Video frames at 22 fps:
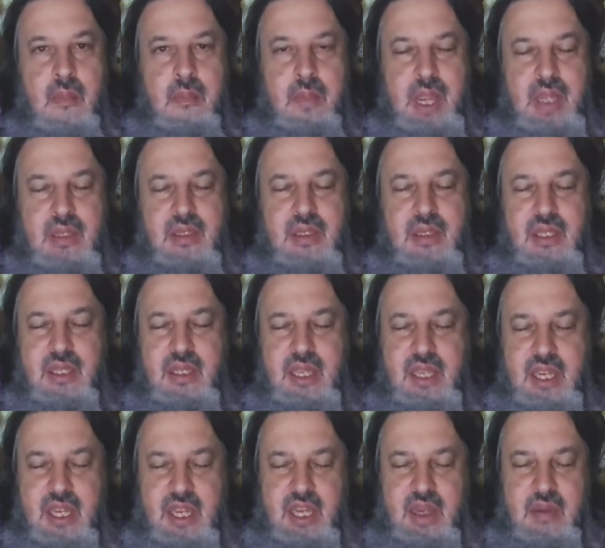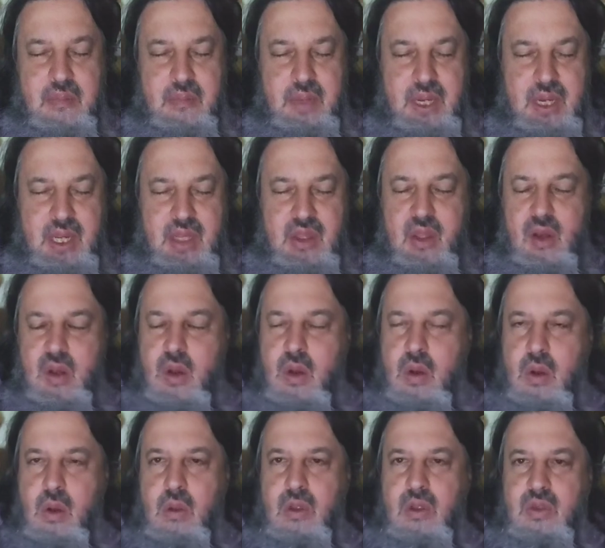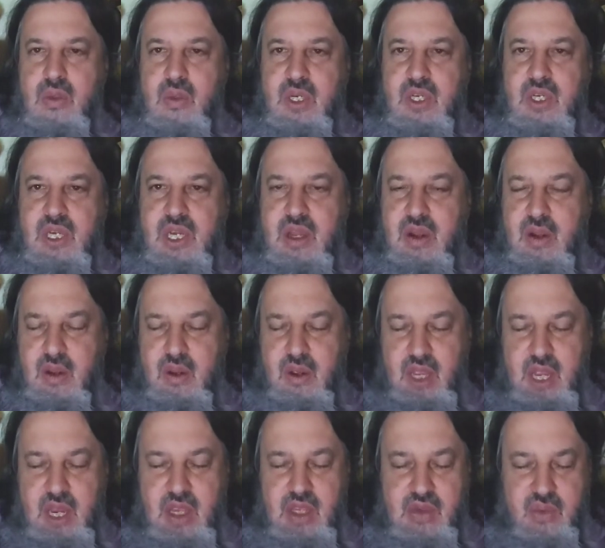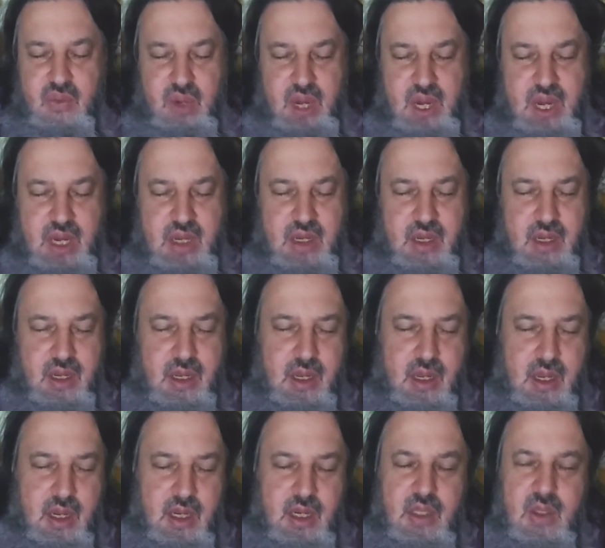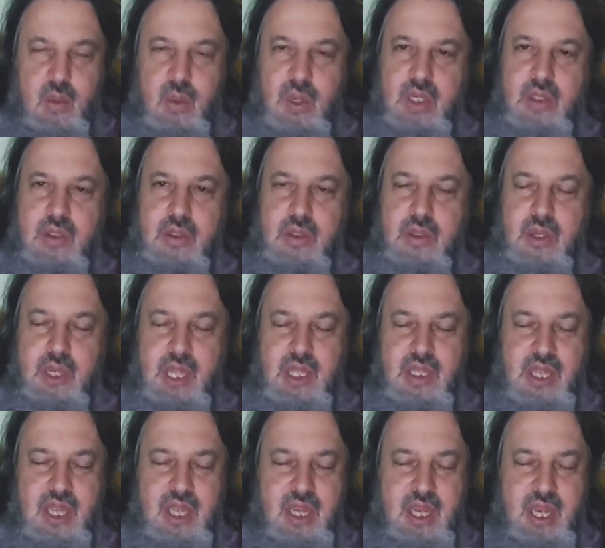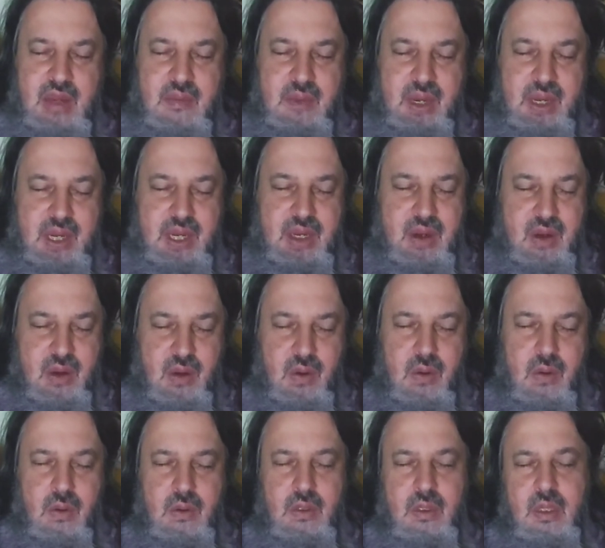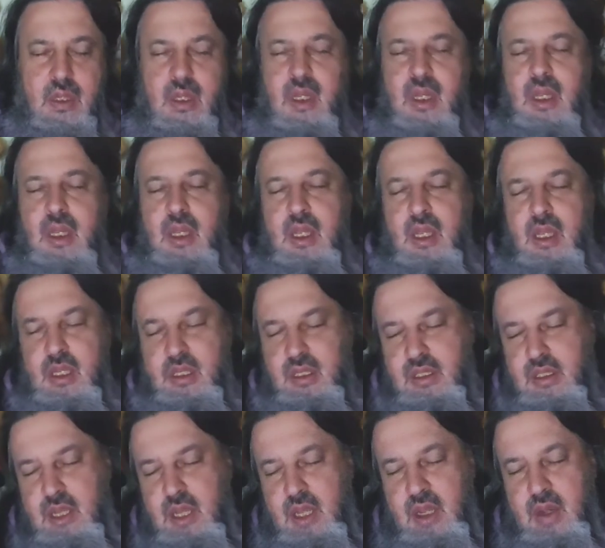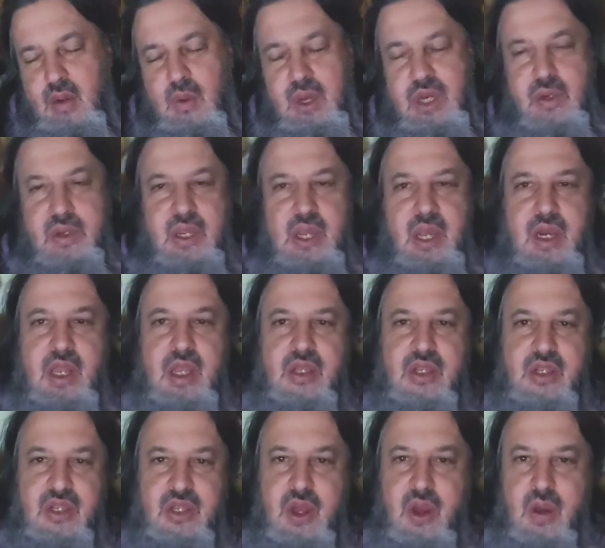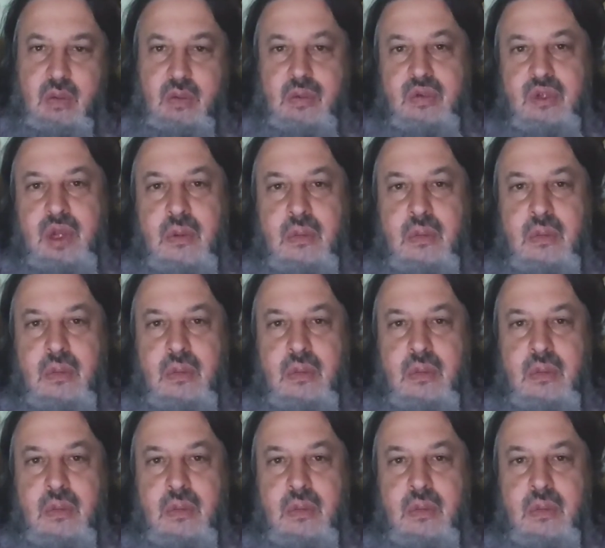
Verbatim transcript: Basically, the heat meeting the cold is what you get is rain, and in the winter you get the heat meeting cold is uh, what you get as snow.